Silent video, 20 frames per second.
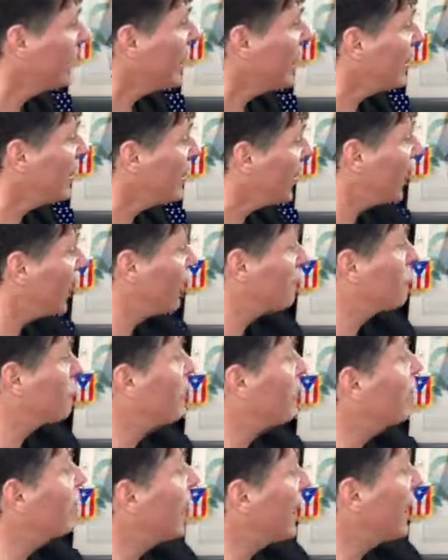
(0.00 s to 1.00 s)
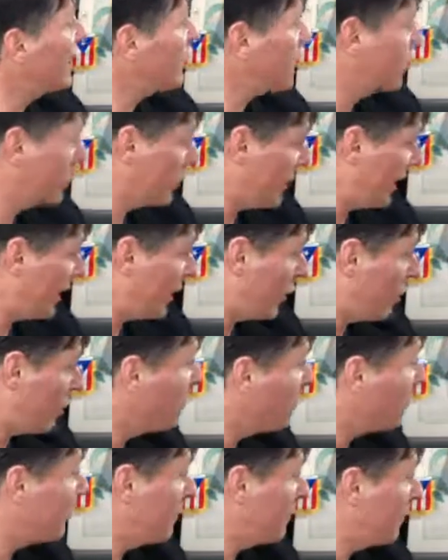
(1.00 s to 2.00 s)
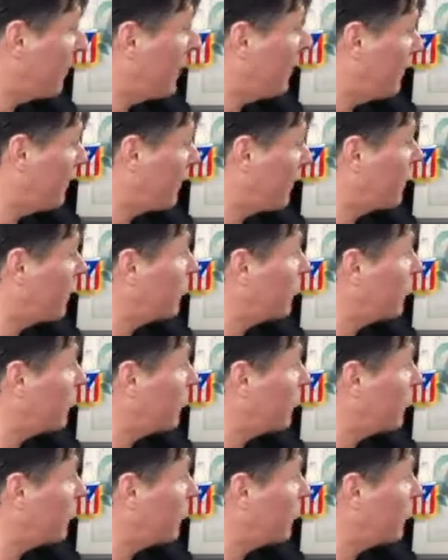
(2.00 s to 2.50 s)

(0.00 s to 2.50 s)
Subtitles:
I know how real that you're getting over them is too,